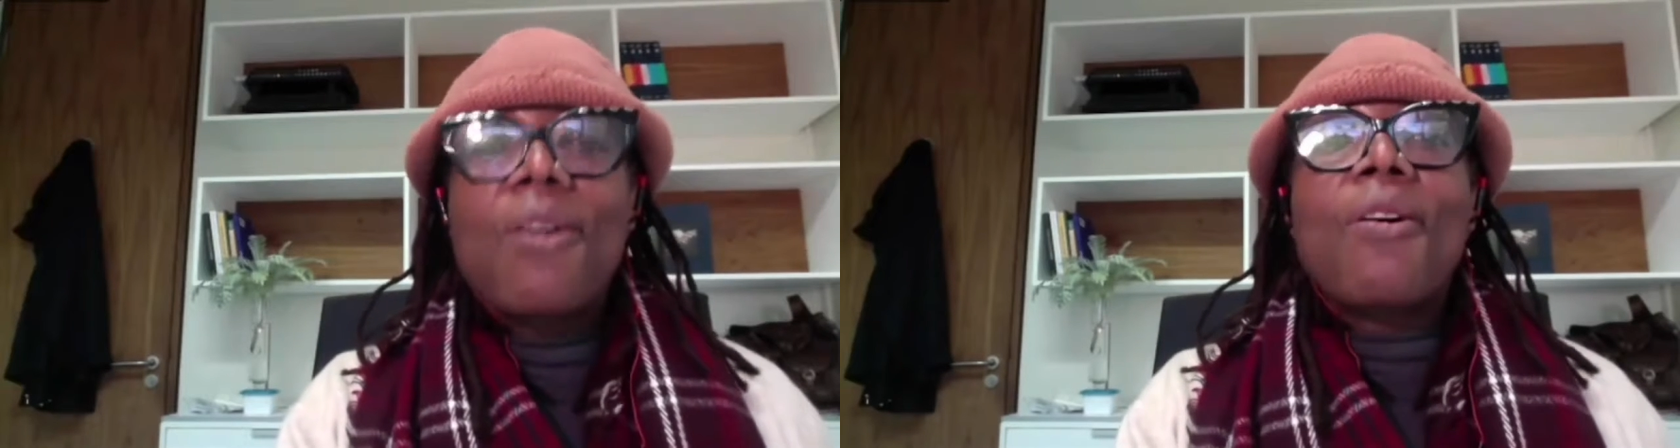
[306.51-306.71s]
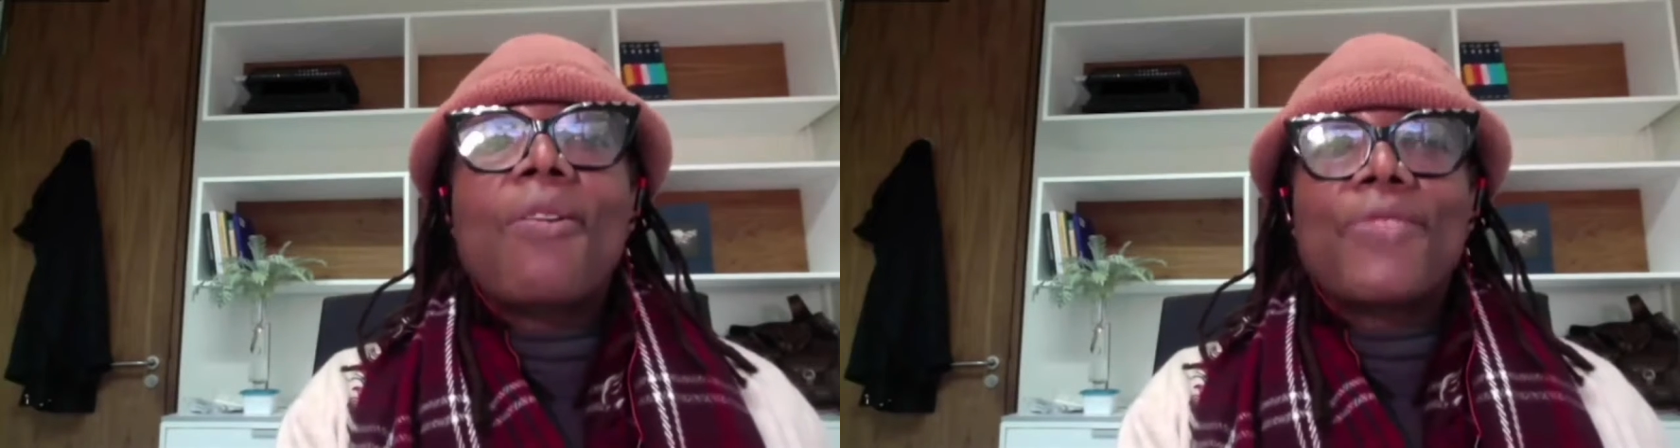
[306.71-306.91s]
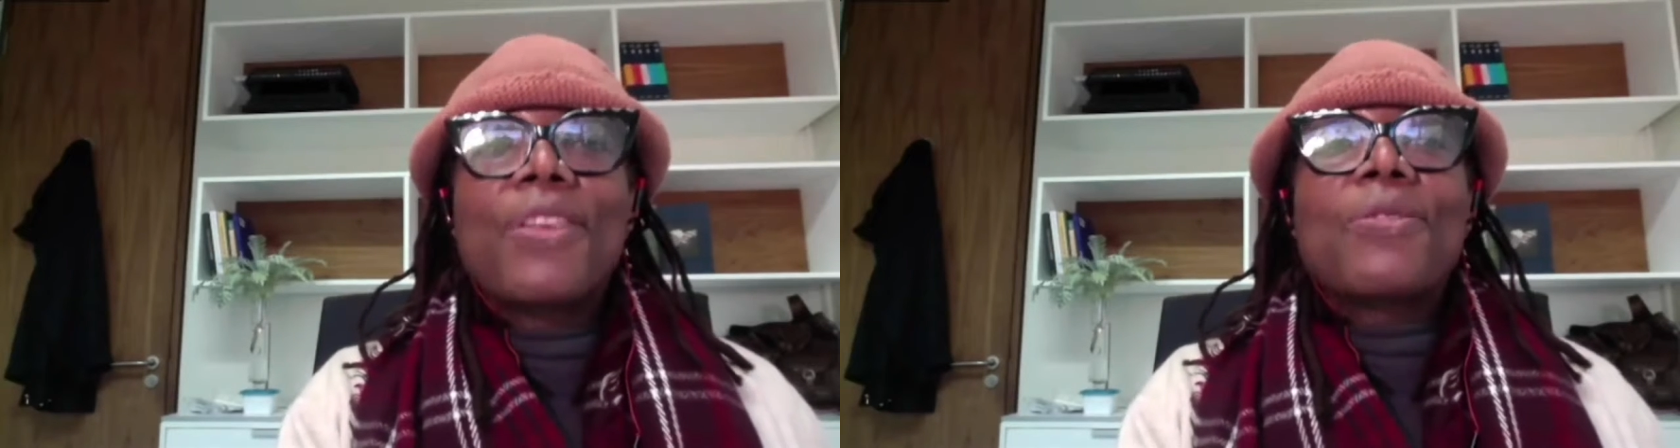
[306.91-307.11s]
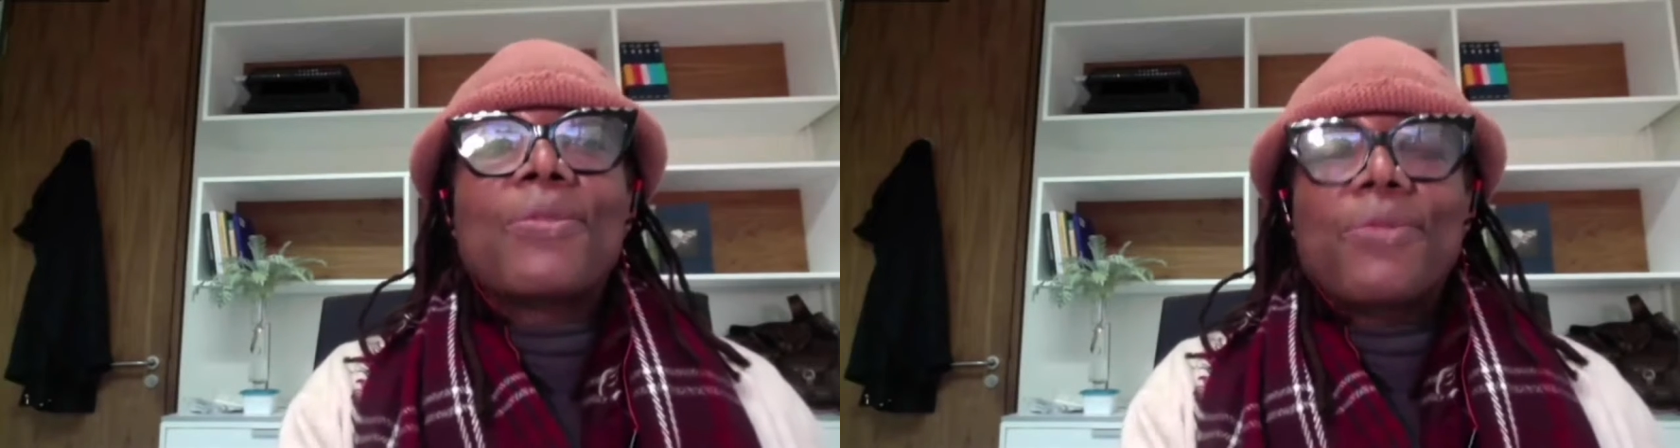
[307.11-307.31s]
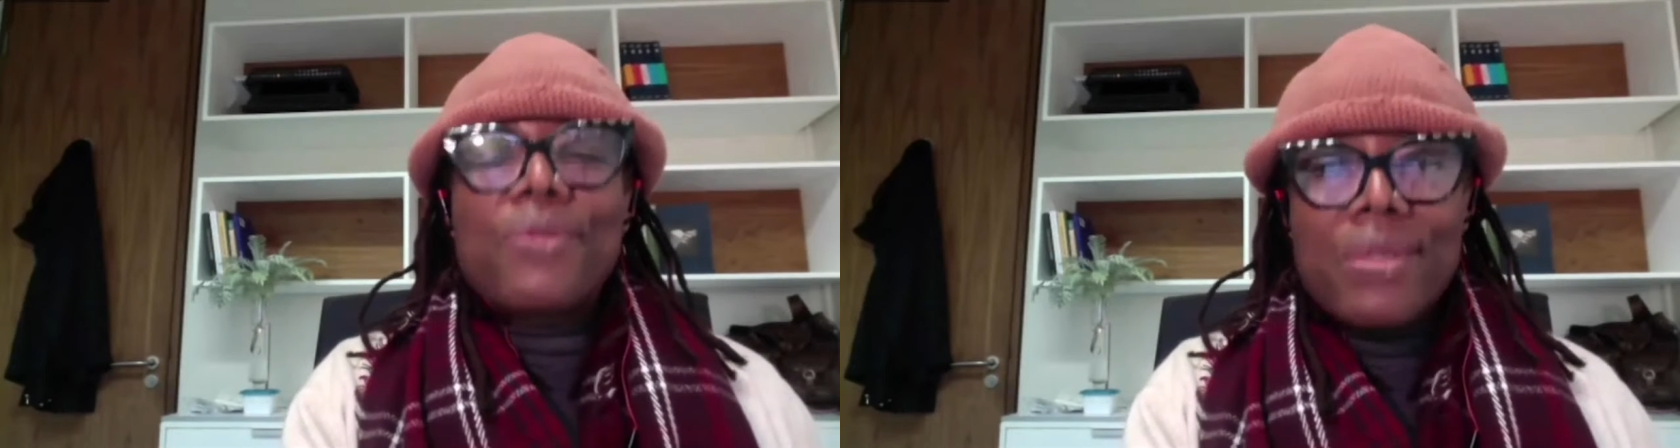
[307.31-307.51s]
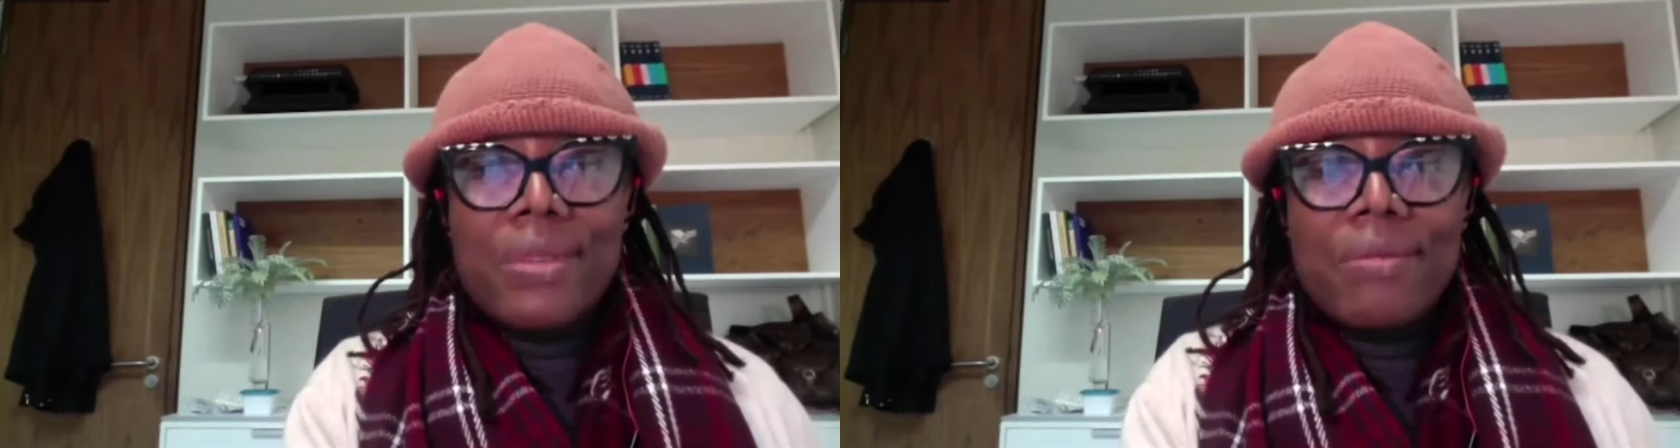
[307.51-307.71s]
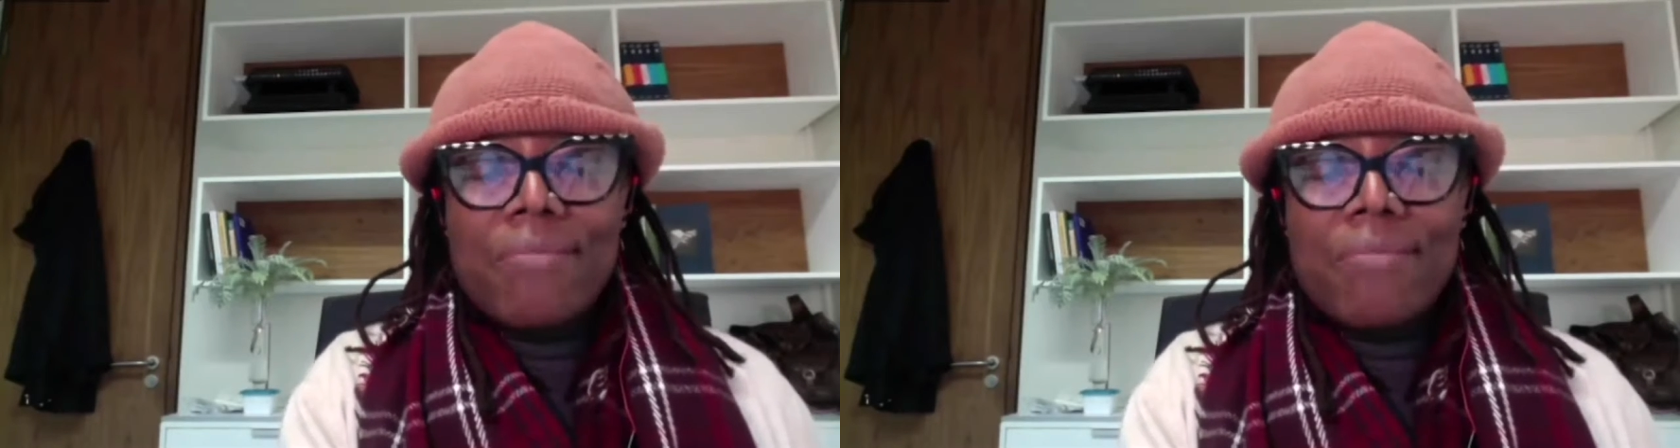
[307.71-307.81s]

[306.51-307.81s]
of those